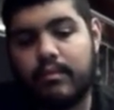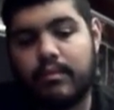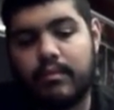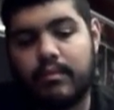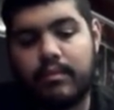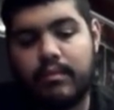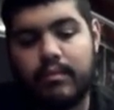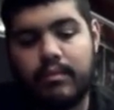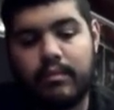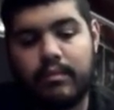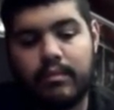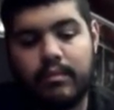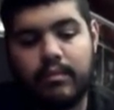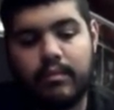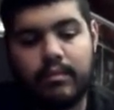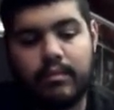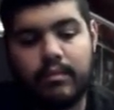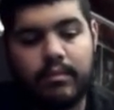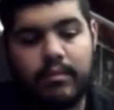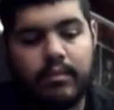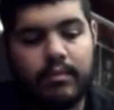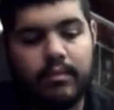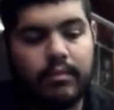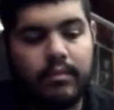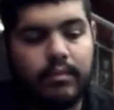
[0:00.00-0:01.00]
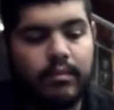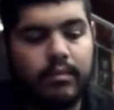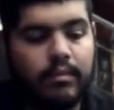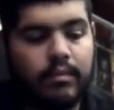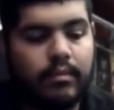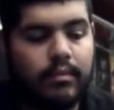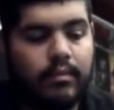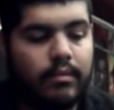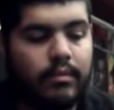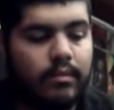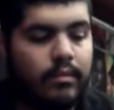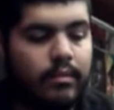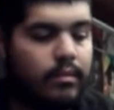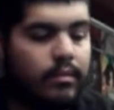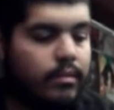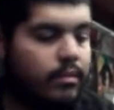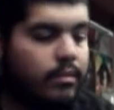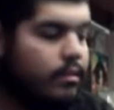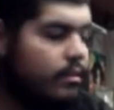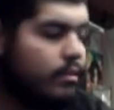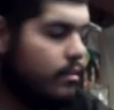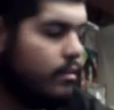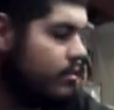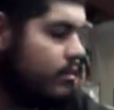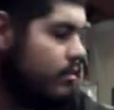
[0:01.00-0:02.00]

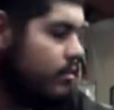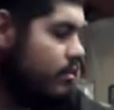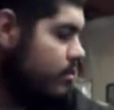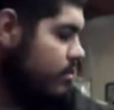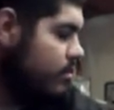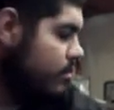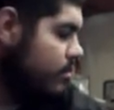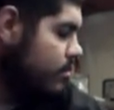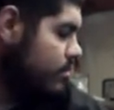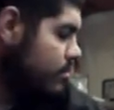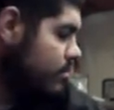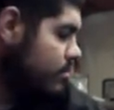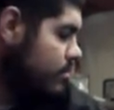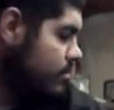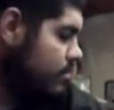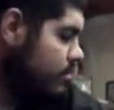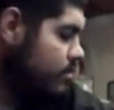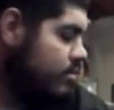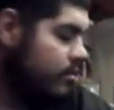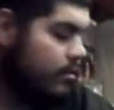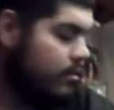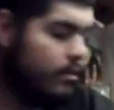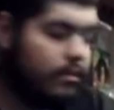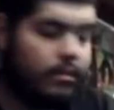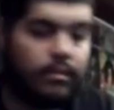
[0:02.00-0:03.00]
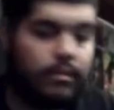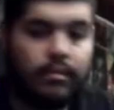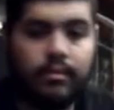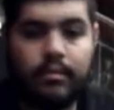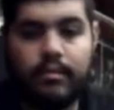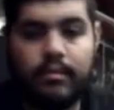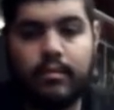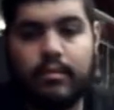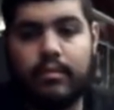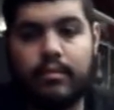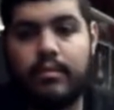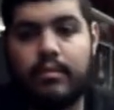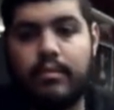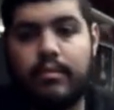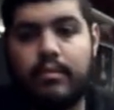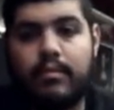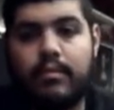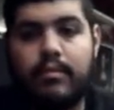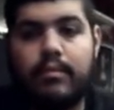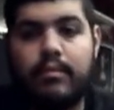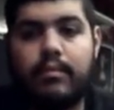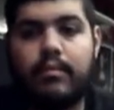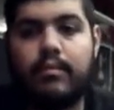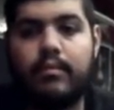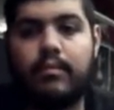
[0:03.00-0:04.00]

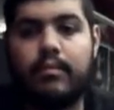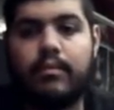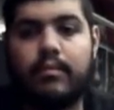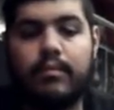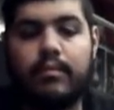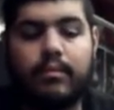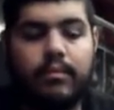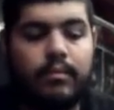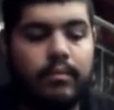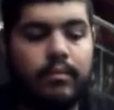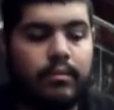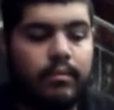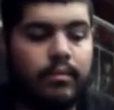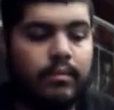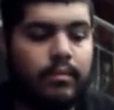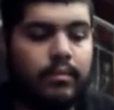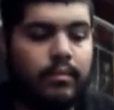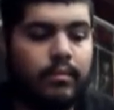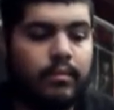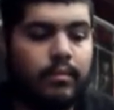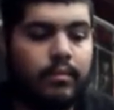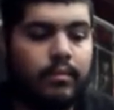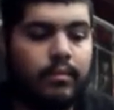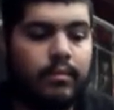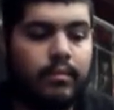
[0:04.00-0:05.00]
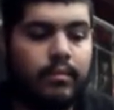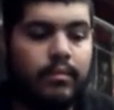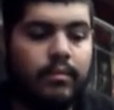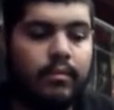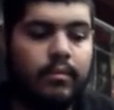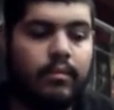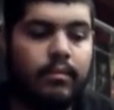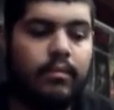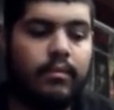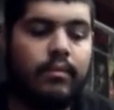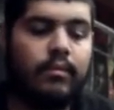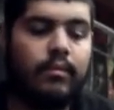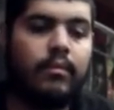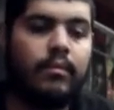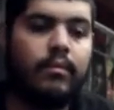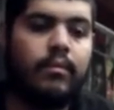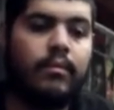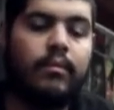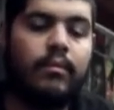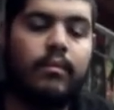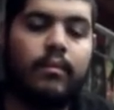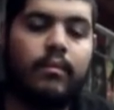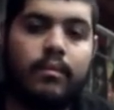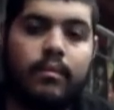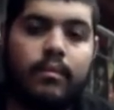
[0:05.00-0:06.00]

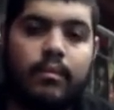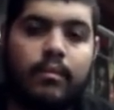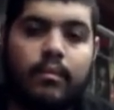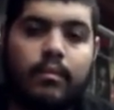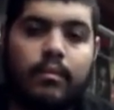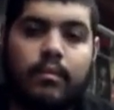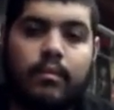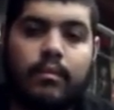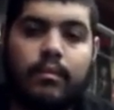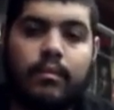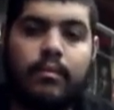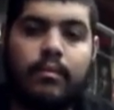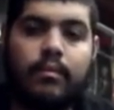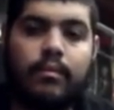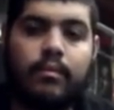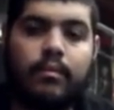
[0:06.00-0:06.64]
The person shown says nothing.